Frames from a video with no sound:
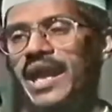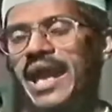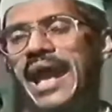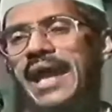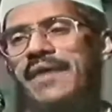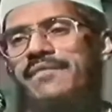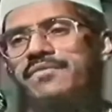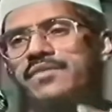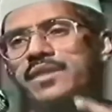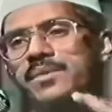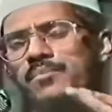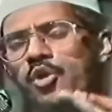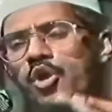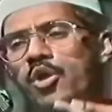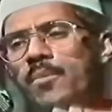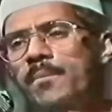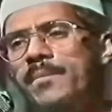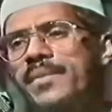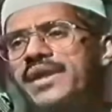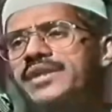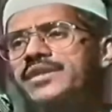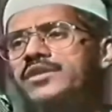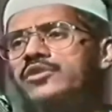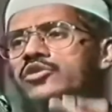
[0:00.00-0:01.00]
And the
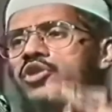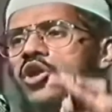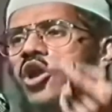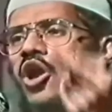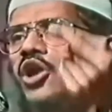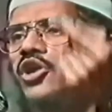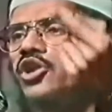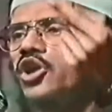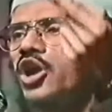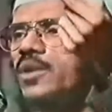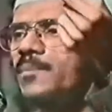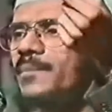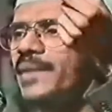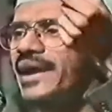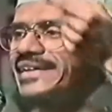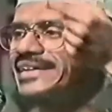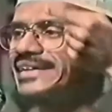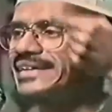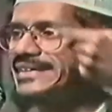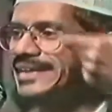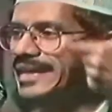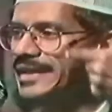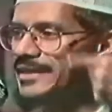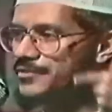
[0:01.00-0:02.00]
moment God
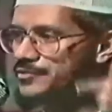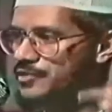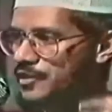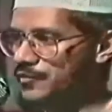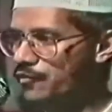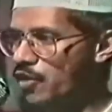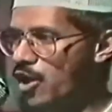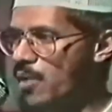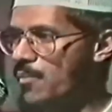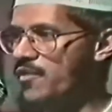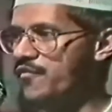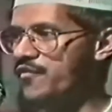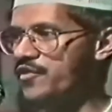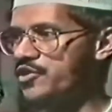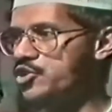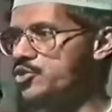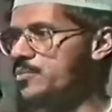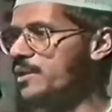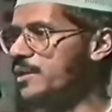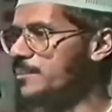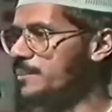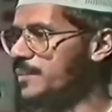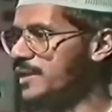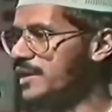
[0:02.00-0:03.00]
Almighty takes the form of a
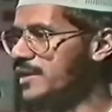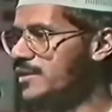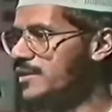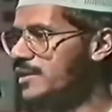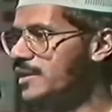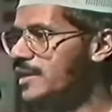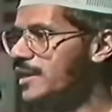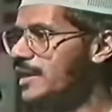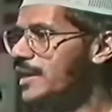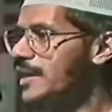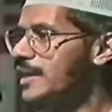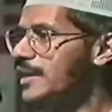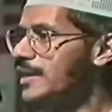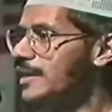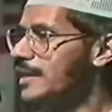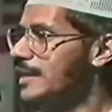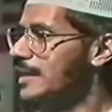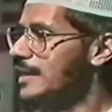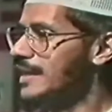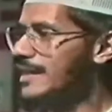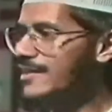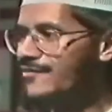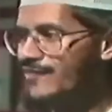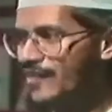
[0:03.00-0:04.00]
human being,
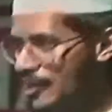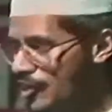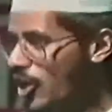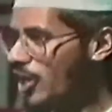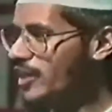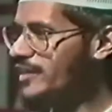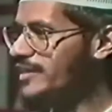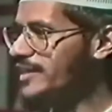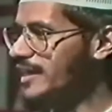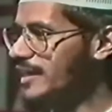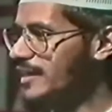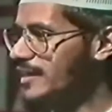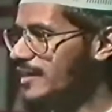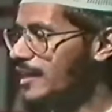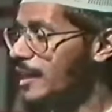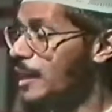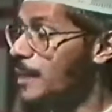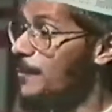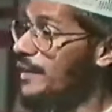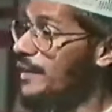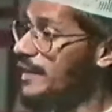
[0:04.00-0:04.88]
He will not take.